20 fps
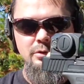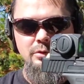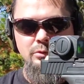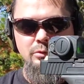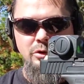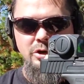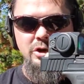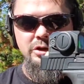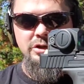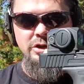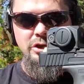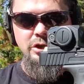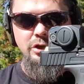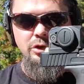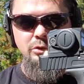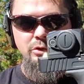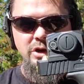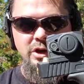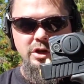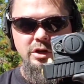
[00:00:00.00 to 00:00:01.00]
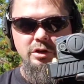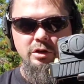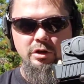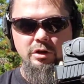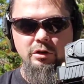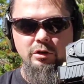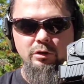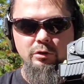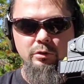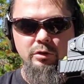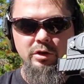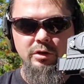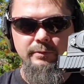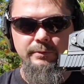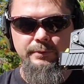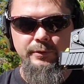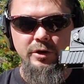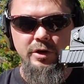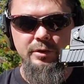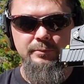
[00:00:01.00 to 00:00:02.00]
Worked great on an
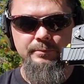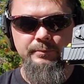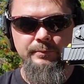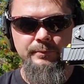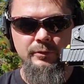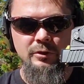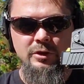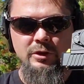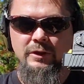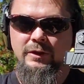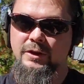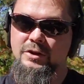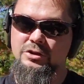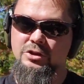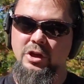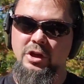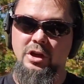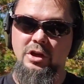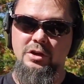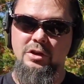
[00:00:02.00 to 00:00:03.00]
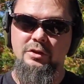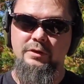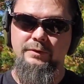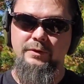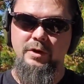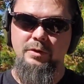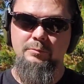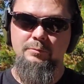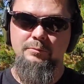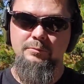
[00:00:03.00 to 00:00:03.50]
OEM frame. Let's check out another frame.